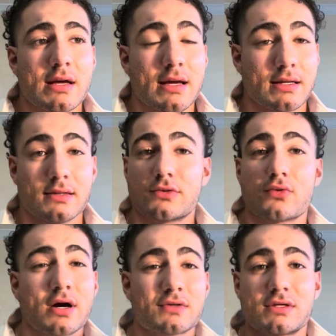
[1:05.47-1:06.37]
and
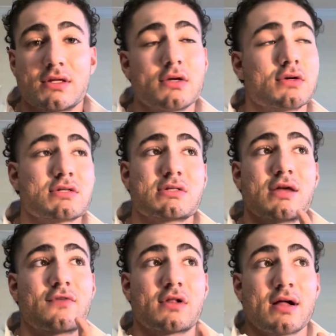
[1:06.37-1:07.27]
throughout the years
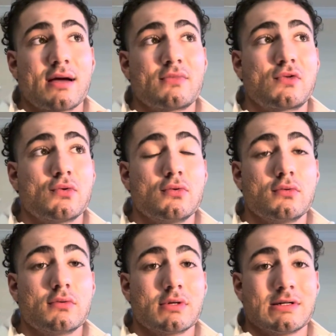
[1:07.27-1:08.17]
they've climbed
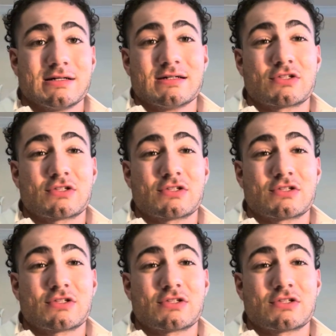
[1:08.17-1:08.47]
to uh,